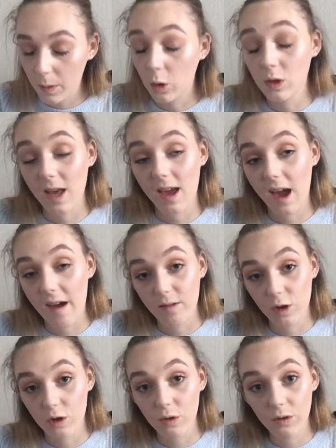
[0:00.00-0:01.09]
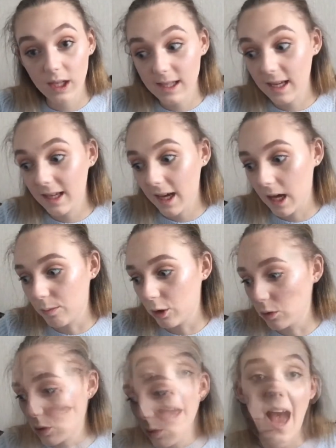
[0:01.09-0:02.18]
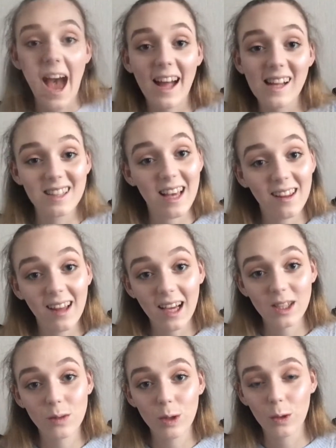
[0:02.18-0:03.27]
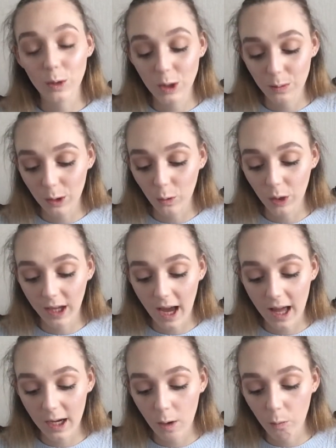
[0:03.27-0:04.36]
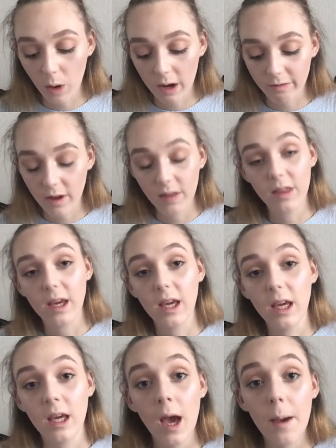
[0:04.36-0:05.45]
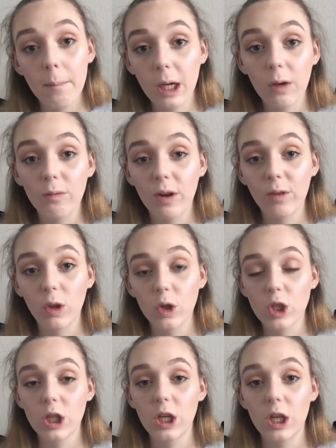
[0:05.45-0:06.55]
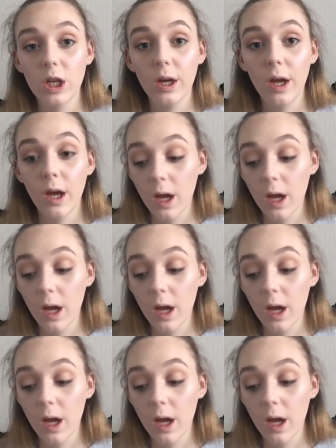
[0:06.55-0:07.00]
because I have crazy eyebrows. And last, we're going to be going in with the Makeup Revolution